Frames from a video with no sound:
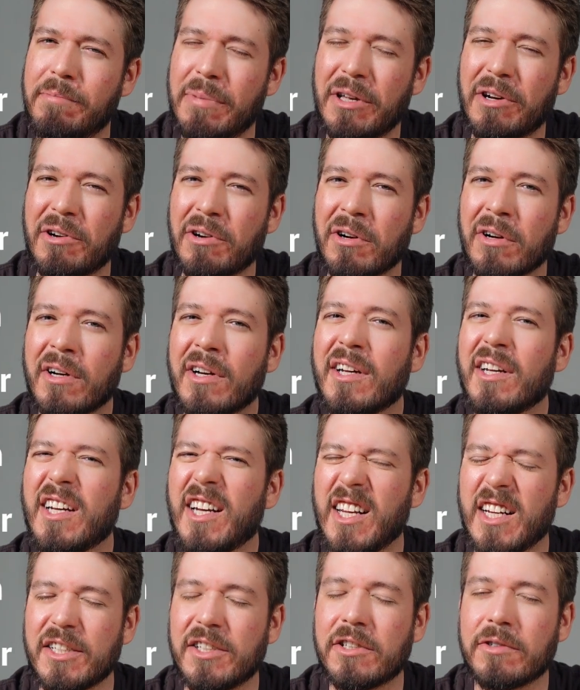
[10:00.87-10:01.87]
bitter
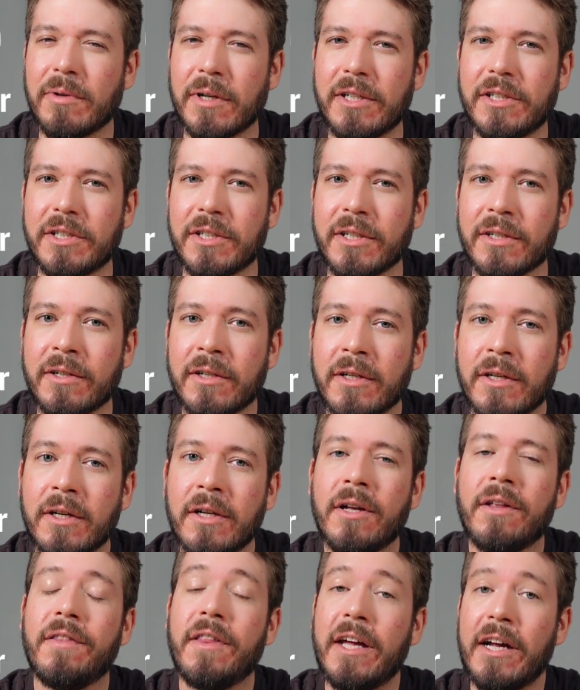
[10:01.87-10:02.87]
and astringent.
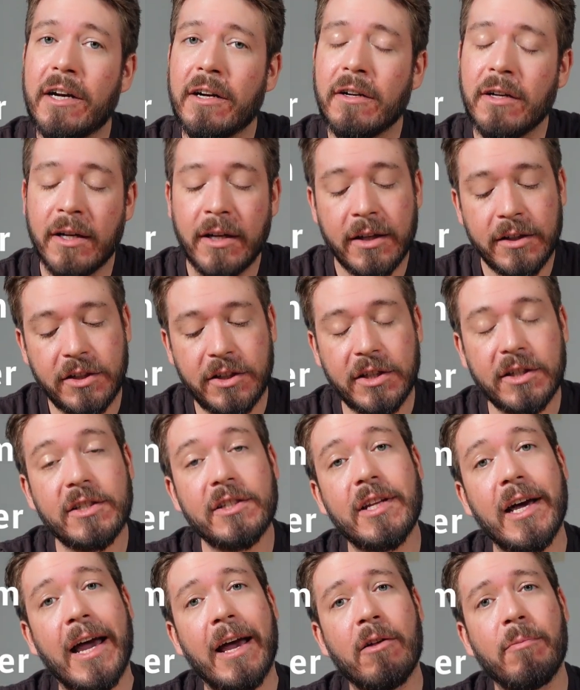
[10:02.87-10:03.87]
There, just
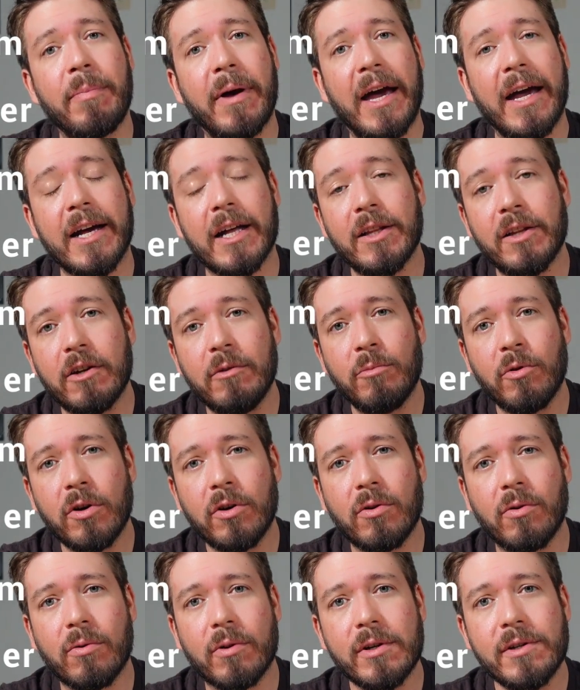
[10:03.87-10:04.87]
dial back a little more
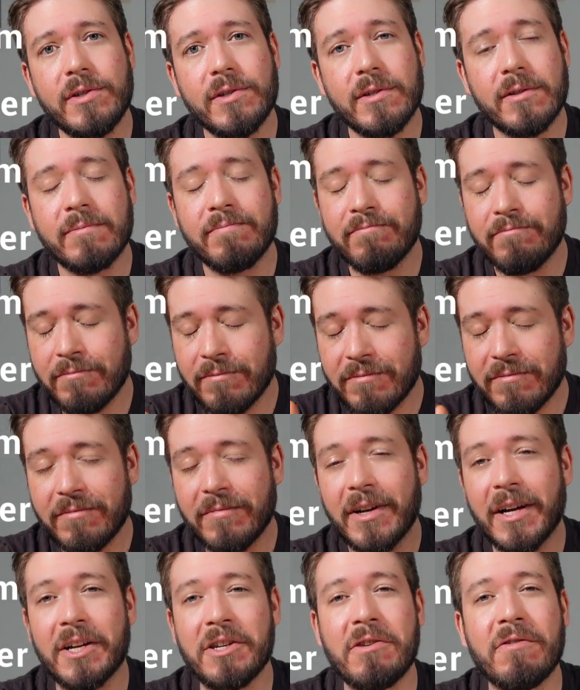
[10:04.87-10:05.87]
coarse,
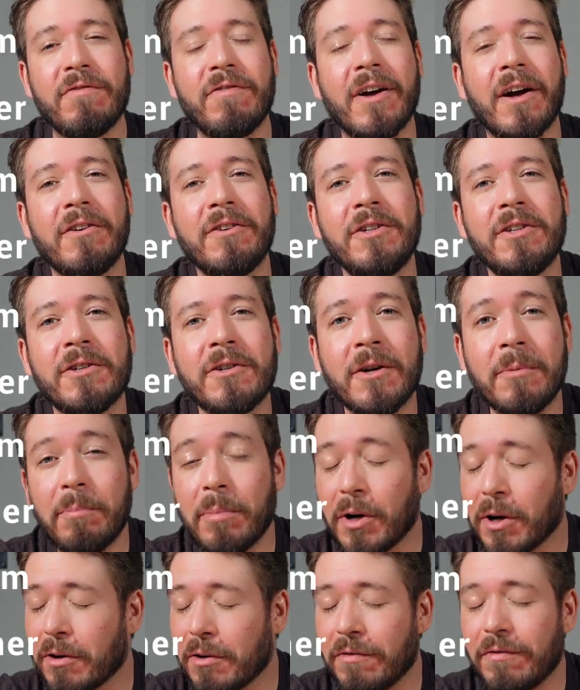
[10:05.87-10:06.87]
and you found your
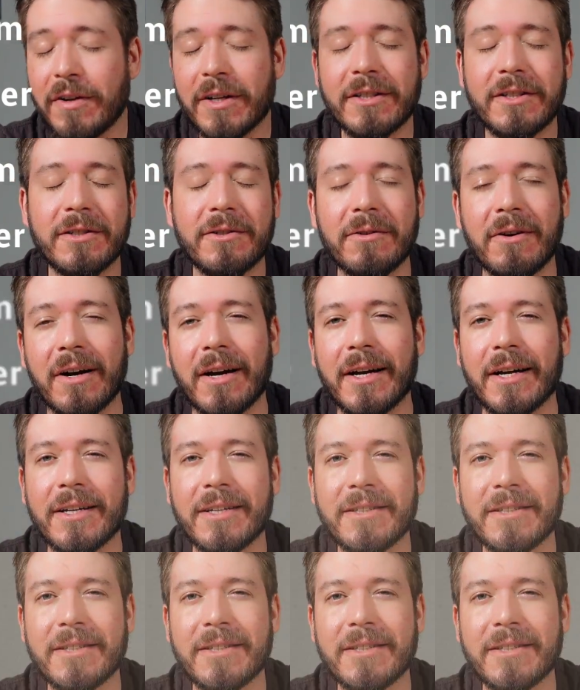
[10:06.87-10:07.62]
perfect grind.